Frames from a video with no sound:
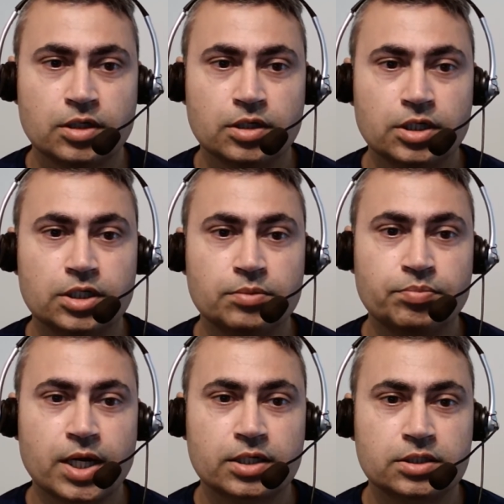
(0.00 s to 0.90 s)
It
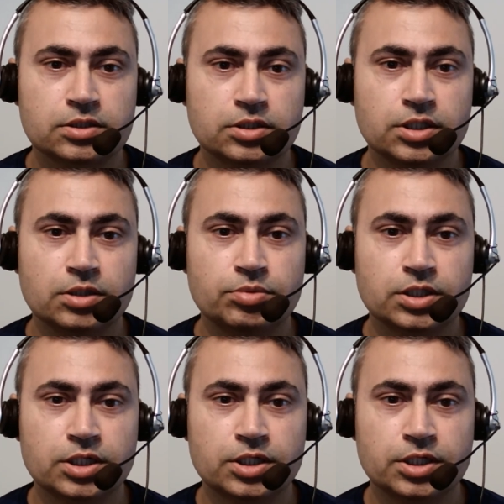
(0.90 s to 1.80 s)
impacts the
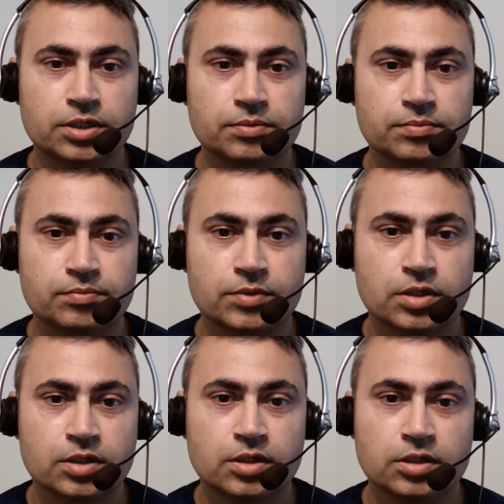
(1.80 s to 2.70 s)
neighboring area,
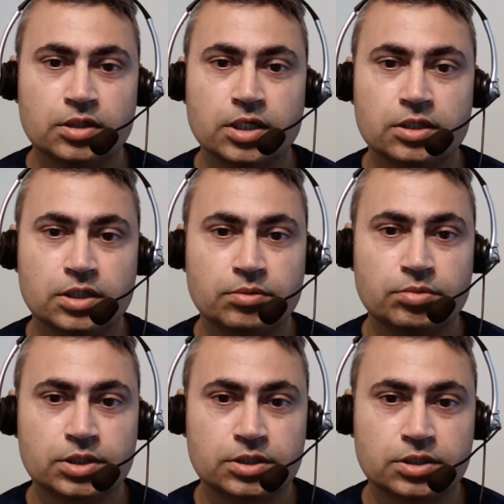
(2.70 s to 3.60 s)
then the
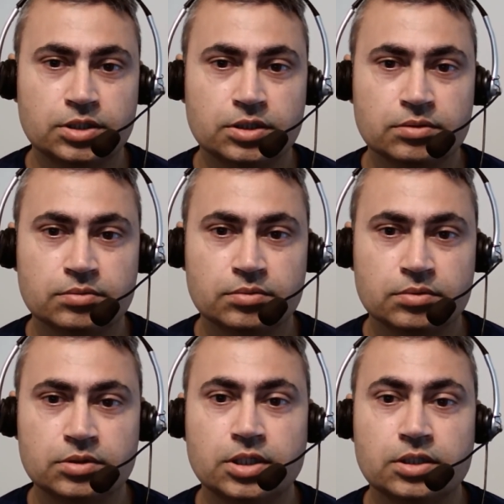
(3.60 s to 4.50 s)
neighboring city,
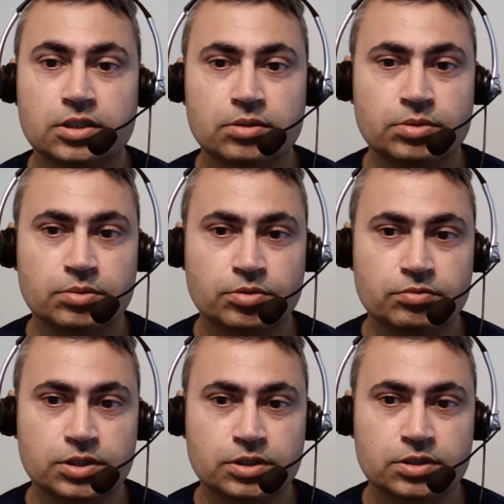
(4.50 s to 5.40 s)
then the neighboring
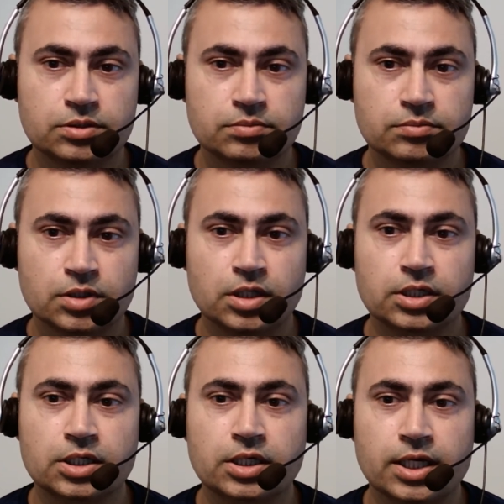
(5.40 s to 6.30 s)
province,
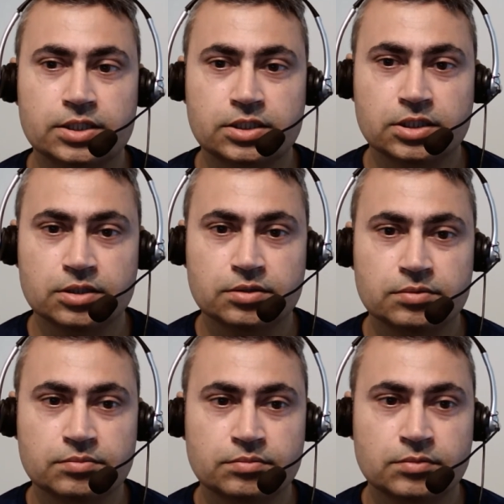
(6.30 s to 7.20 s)
like cancer.
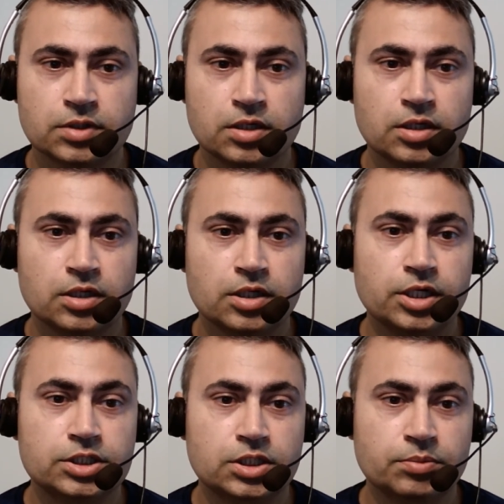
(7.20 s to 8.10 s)

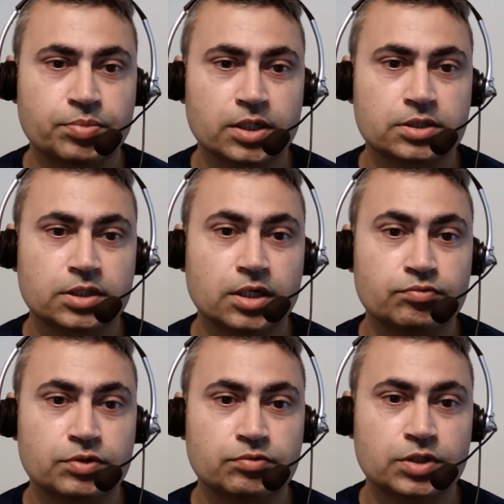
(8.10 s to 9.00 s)
It spreads
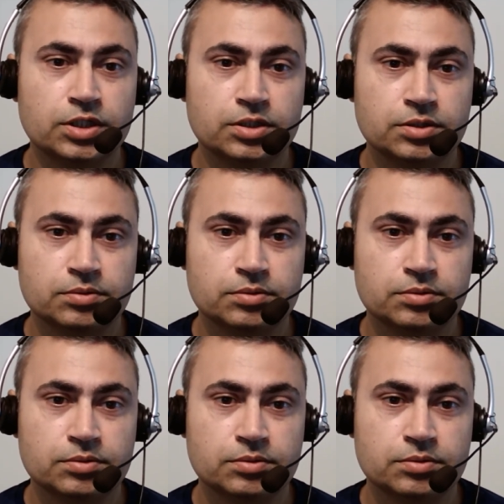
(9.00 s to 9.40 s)
everywhere.